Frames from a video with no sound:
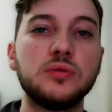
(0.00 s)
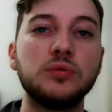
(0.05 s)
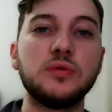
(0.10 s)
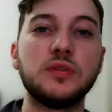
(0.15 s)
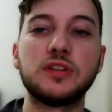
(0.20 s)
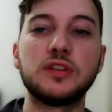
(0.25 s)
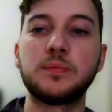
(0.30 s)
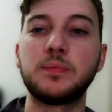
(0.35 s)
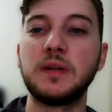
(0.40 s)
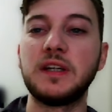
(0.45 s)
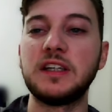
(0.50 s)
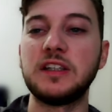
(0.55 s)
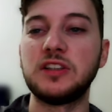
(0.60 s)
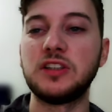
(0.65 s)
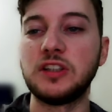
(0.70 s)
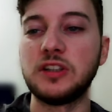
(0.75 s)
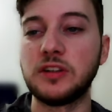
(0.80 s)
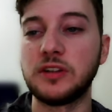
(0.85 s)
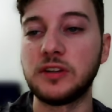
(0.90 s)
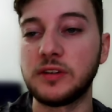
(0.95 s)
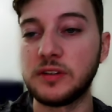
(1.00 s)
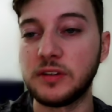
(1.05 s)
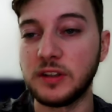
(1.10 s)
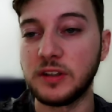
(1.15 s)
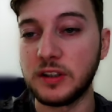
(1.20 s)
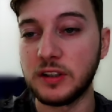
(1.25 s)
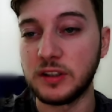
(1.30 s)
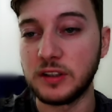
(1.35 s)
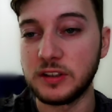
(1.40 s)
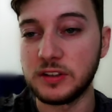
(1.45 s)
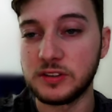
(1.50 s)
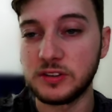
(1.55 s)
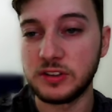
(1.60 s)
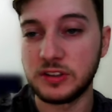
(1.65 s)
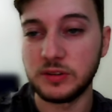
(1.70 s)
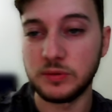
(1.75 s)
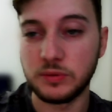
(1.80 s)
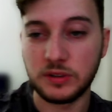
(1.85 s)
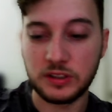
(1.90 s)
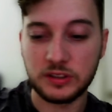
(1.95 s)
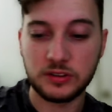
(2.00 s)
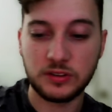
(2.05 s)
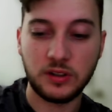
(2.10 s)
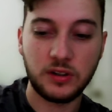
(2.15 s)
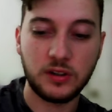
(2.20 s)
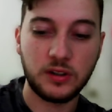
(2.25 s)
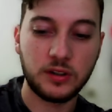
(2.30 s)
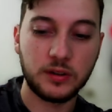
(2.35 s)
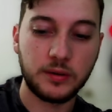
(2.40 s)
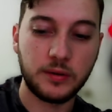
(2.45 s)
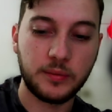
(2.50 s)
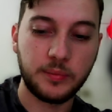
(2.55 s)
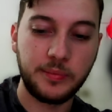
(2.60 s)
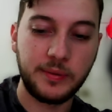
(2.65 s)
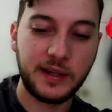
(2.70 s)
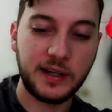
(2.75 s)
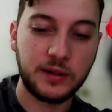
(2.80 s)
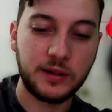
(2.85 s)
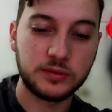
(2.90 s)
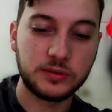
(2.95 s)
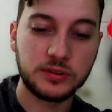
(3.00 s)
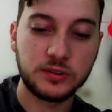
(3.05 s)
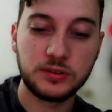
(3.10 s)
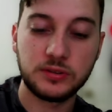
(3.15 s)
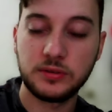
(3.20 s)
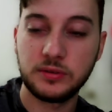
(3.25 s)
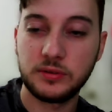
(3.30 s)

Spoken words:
this page here and see what it's all about.